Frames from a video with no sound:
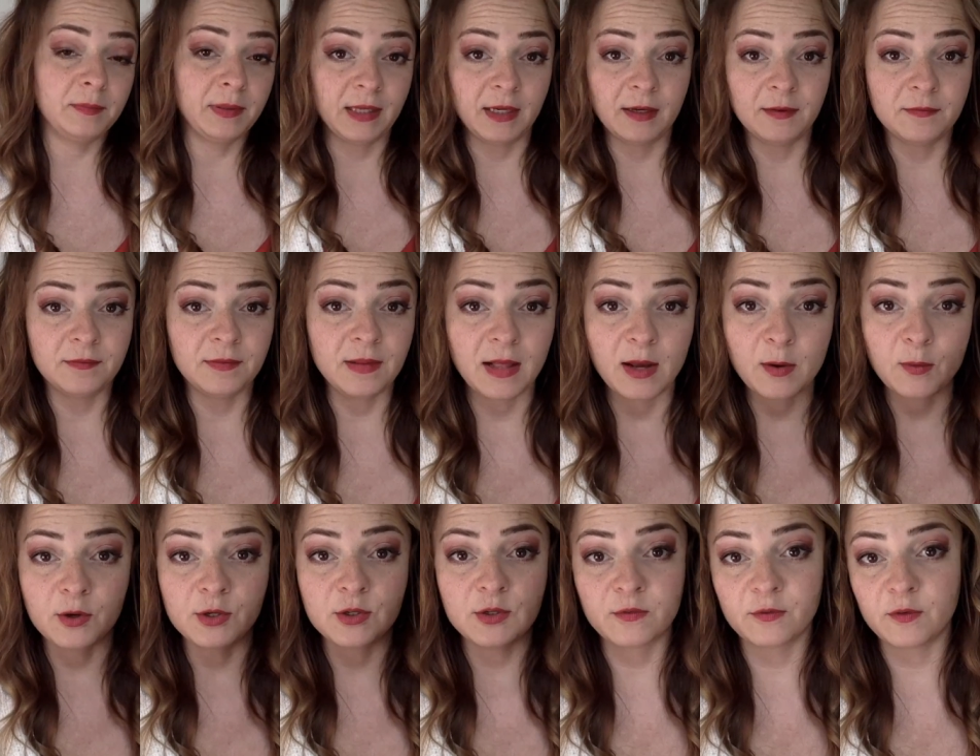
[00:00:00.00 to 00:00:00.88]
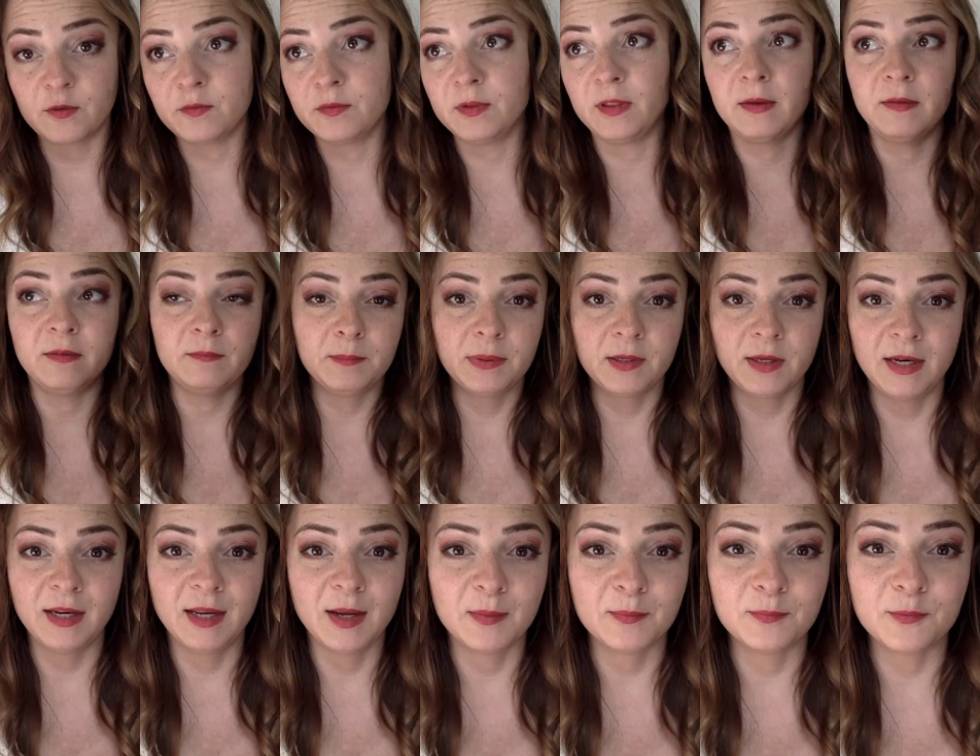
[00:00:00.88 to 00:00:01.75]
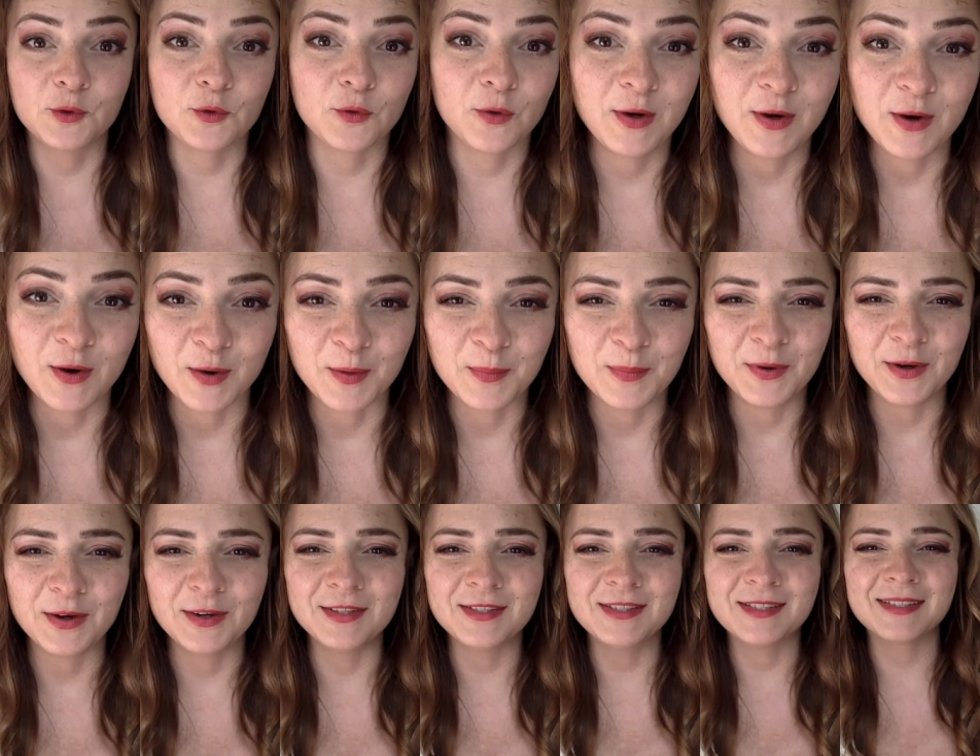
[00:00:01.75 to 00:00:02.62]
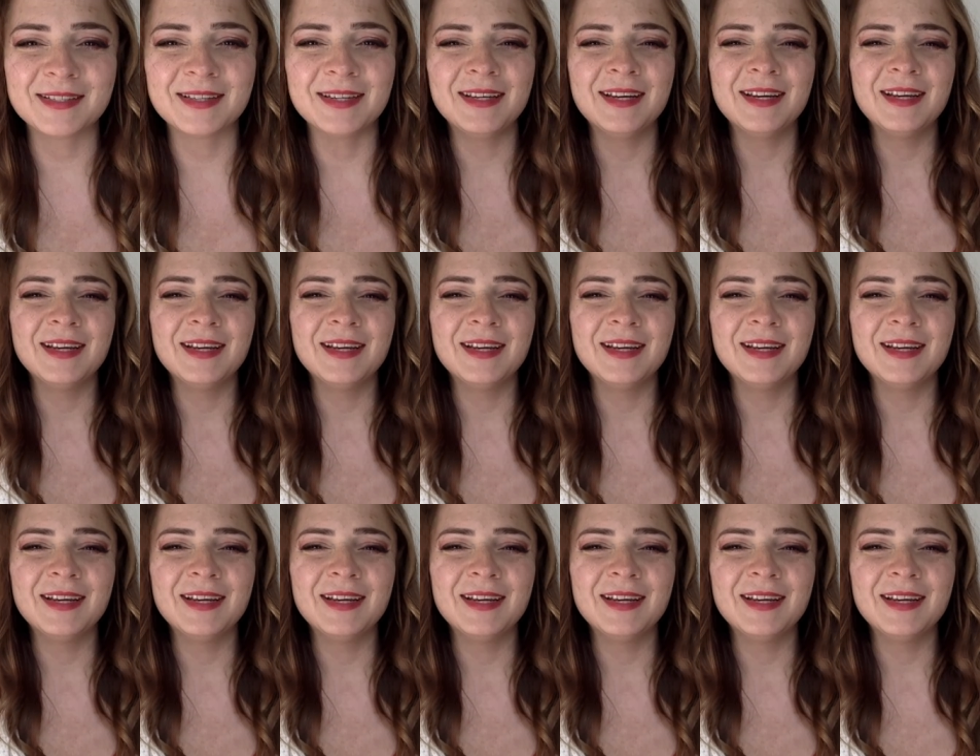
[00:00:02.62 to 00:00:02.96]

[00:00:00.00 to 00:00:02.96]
planting flowers, if you're planting a tree or a bush,